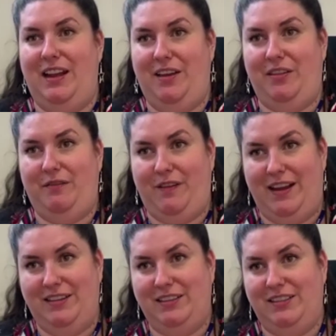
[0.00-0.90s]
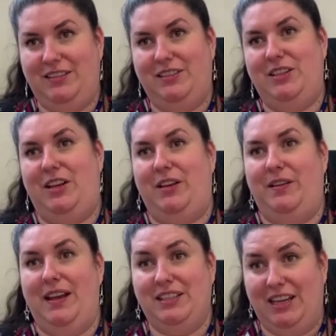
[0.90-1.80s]
another friend to
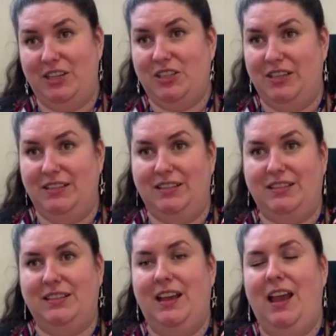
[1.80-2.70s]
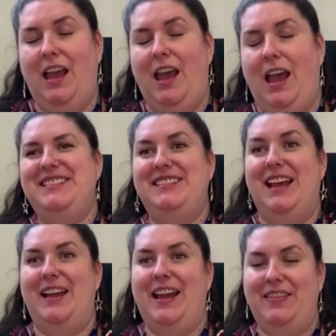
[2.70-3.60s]
addictions.
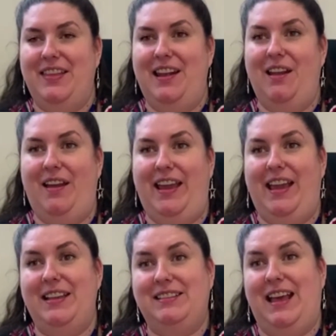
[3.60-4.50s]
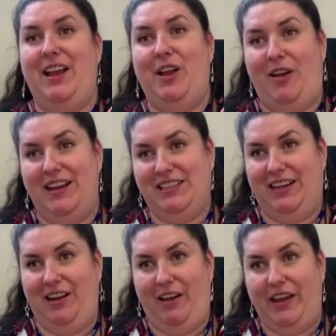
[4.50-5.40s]
So the light is that
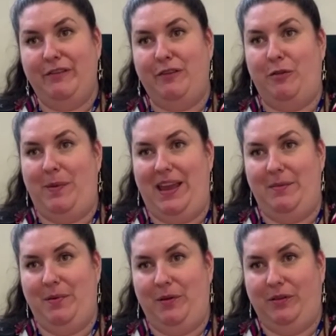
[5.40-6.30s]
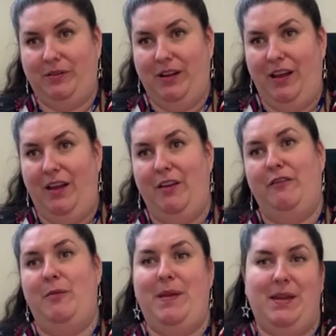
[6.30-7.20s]
guiding light for people
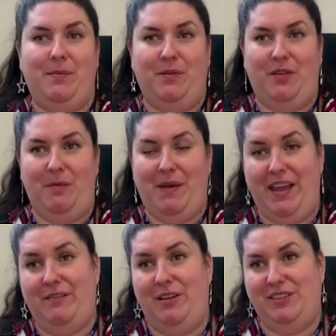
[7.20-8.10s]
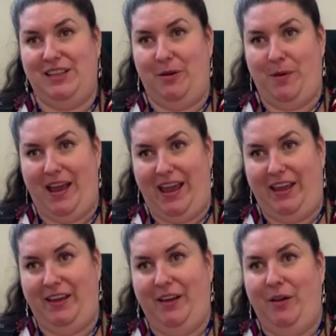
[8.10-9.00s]
that may have lost their
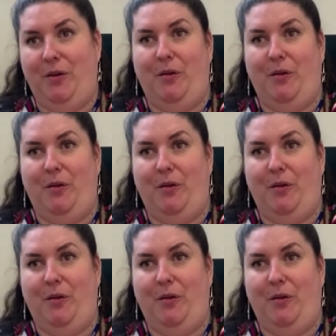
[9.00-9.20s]
way